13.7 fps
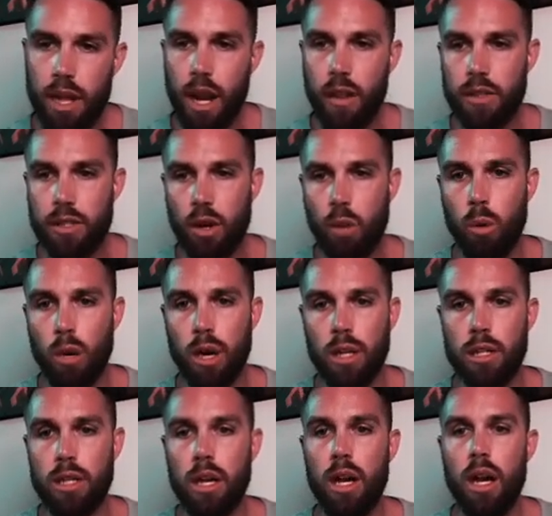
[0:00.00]
how this all
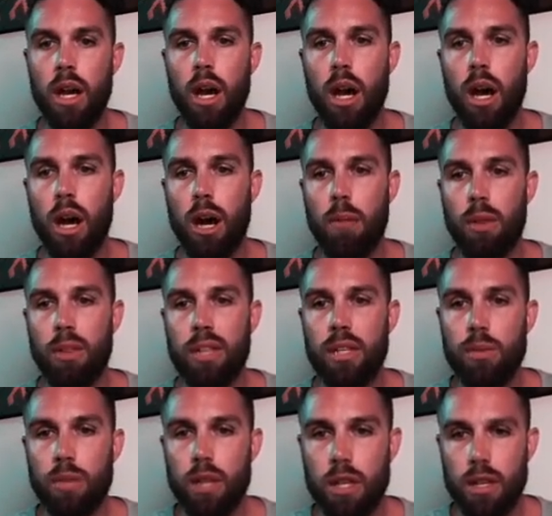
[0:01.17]
works. But
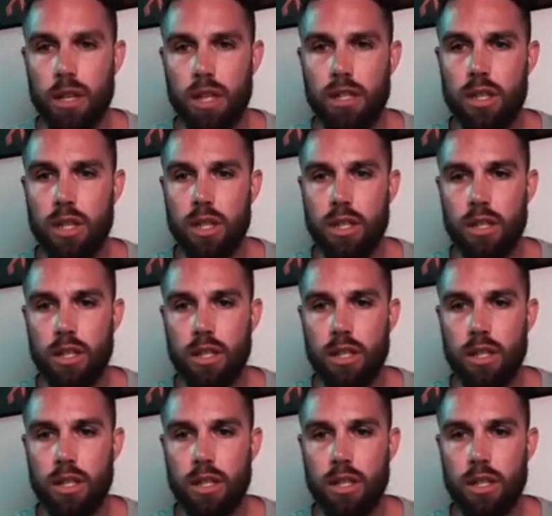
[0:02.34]
these are the